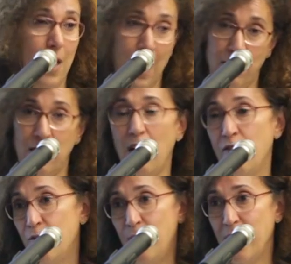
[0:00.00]
and in
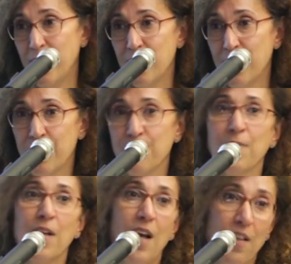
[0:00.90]
other places.
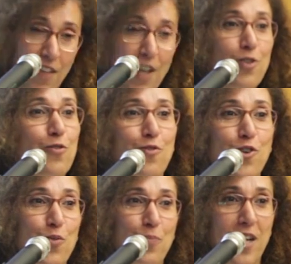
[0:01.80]
And thank you
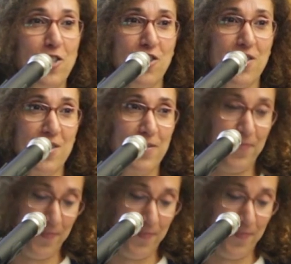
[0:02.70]
for your patience.